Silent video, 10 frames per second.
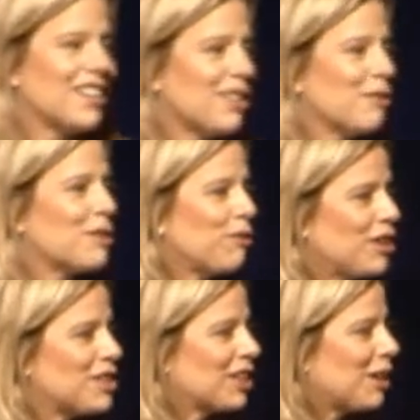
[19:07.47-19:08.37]
So it was
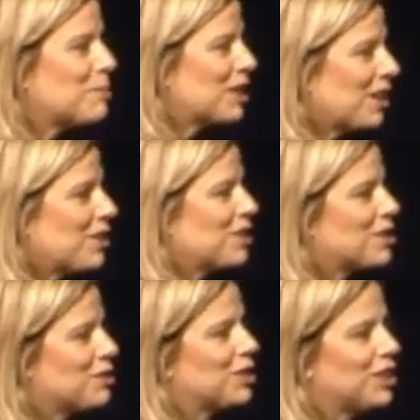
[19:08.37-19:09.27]
fun to come together to
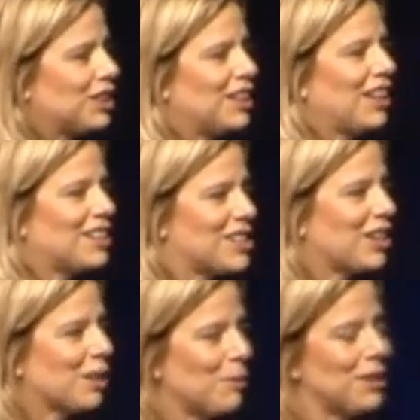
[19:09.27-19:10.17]
do good and
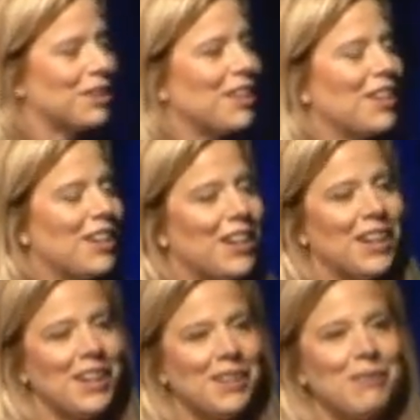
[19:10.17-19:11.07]
talk about
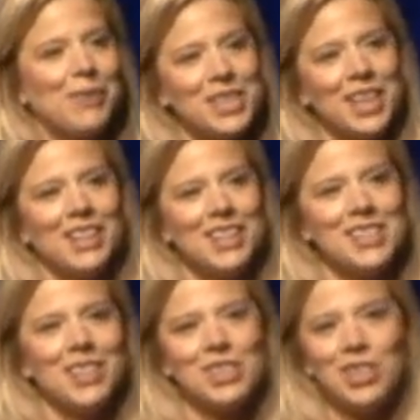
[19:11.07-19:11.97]
what's getting
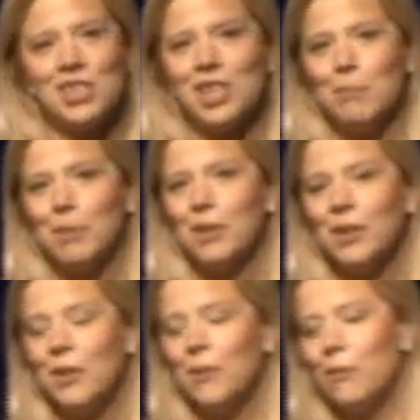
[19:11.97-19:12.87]
us all charged up in
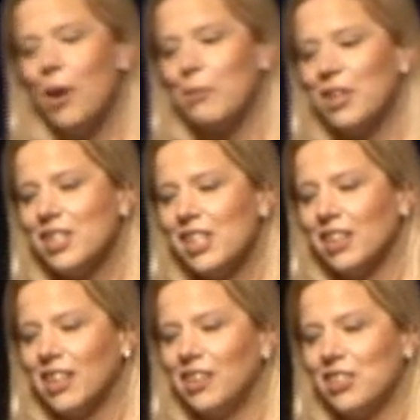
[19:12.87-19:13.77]
Walmart and
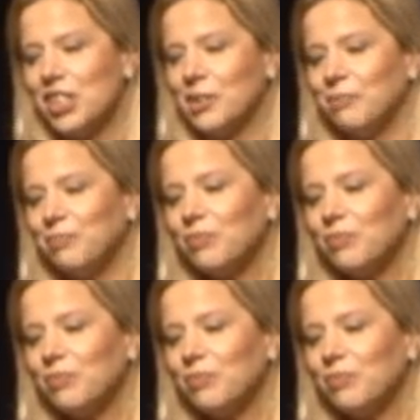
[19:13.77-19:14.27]
technology.